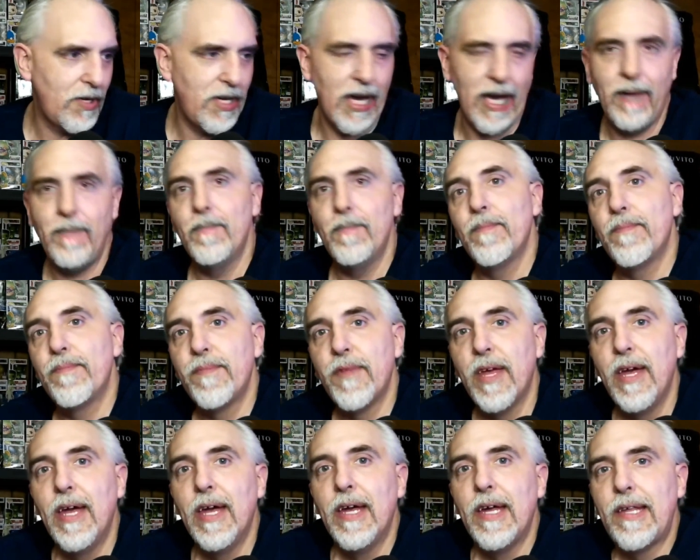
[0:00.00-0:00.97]
Okay.
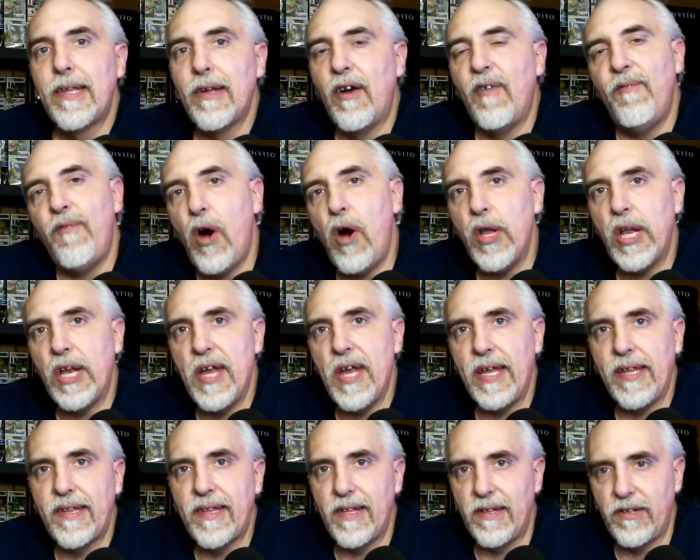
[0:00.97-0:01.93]
So, fought in
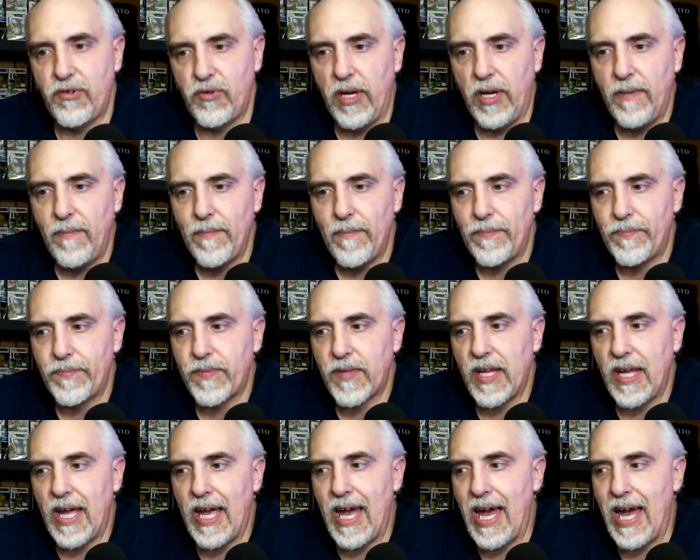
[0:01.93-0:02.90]
the 9th century,
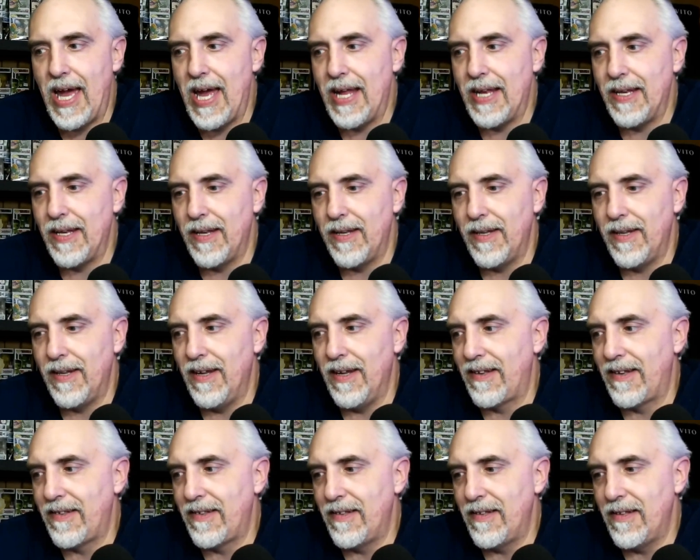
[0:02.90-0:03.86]
and
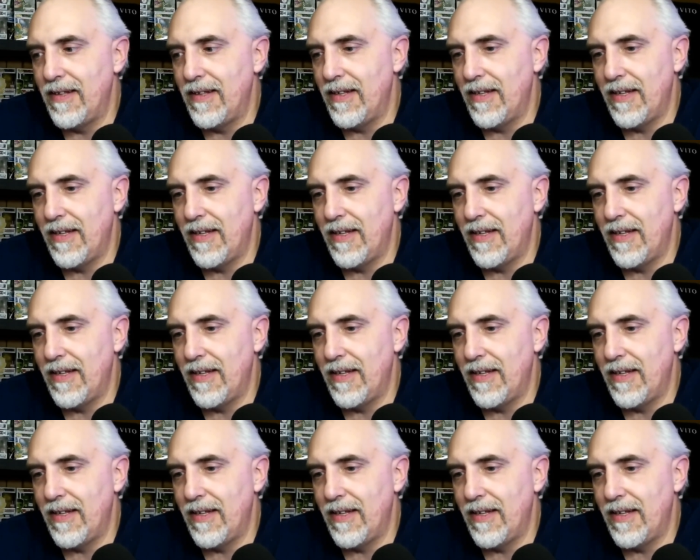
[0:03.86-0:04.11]
this